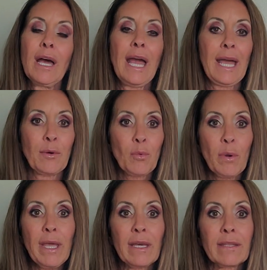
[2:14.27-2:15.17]
and
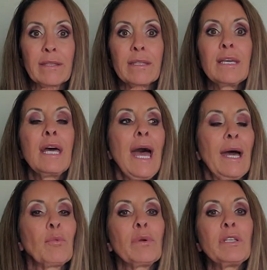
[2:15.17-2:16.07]
with,
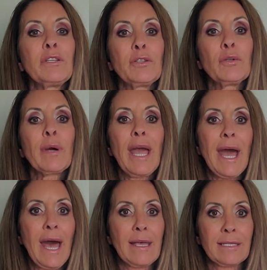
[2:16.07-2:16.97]
and when you
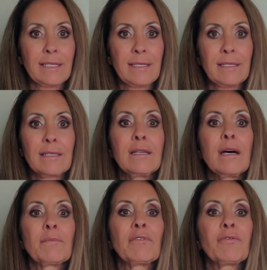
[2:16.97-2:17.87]
ask
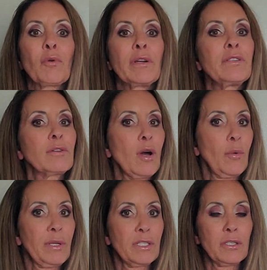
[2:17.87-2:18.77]
before you go
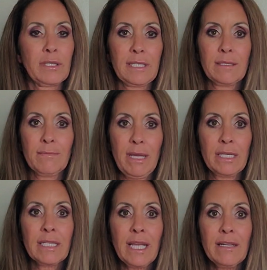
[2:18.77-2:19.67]
into this
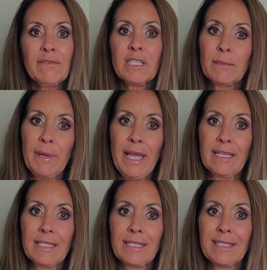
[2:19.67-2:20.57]
meditative
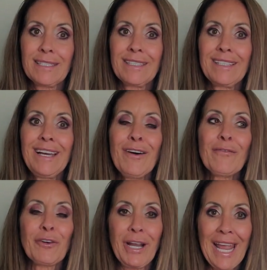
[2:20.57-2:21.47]
space
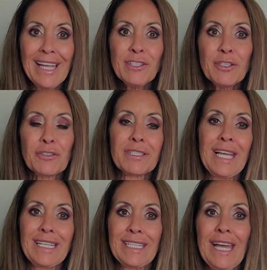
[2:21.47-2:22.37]
for answers
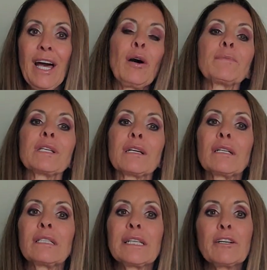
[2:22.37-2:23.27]
and to help to
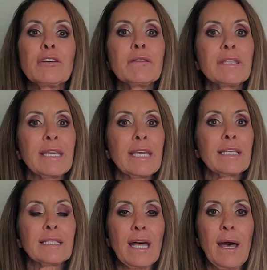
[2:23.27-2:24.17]
clear
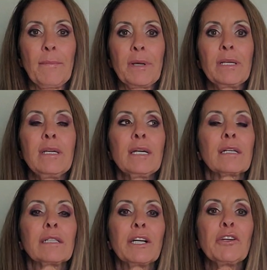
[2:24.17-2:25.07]
things up,
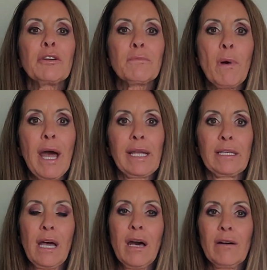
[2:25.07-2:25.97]
clear your mind
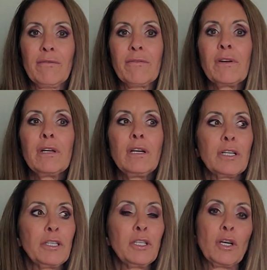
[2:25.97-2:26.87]
of,
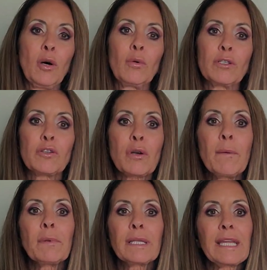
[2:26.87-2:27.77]

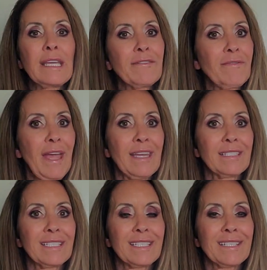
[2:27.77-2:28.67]
troubling
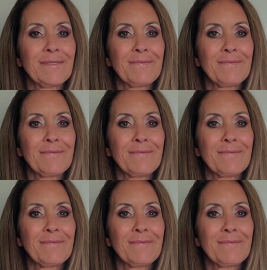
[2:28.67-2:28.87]
events,